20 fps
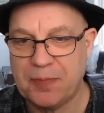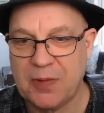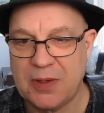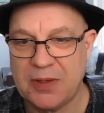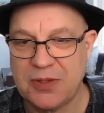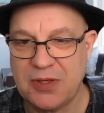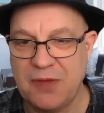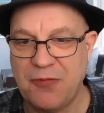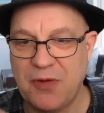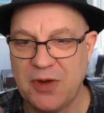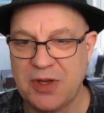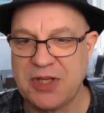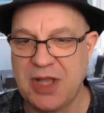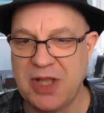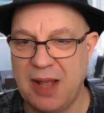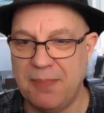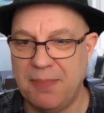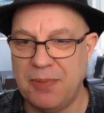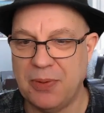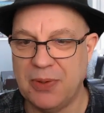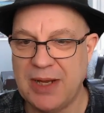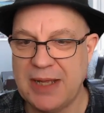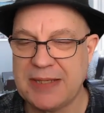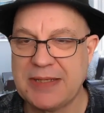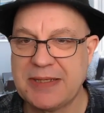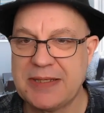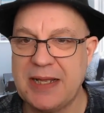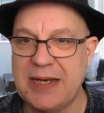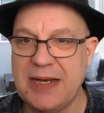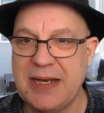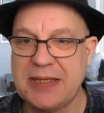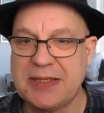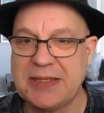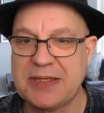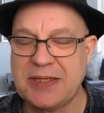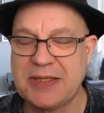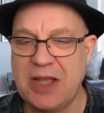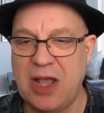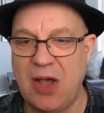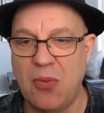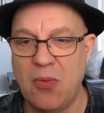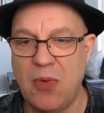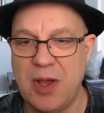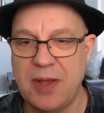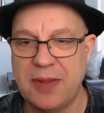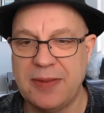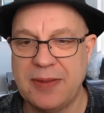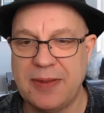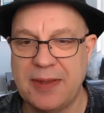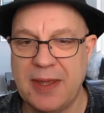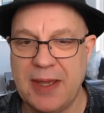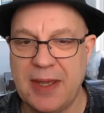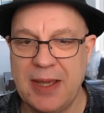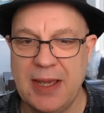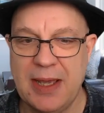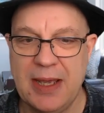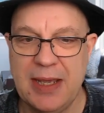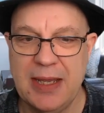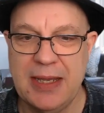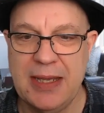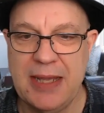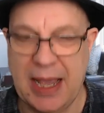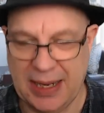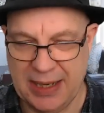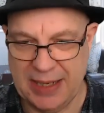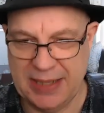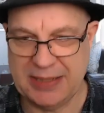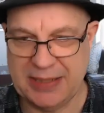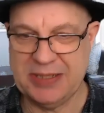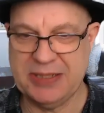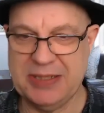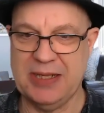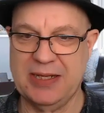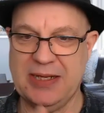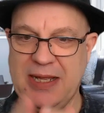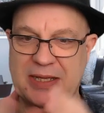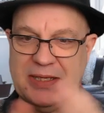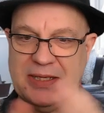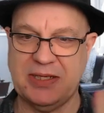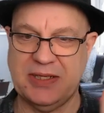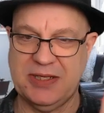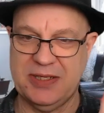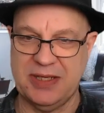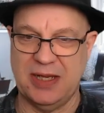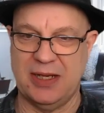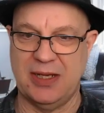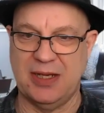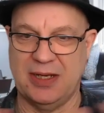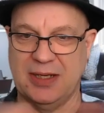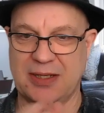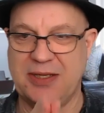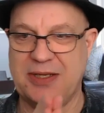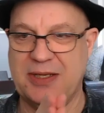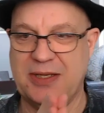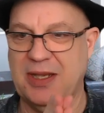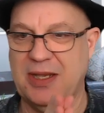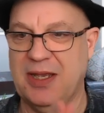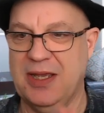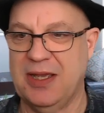for example, let's start with let's start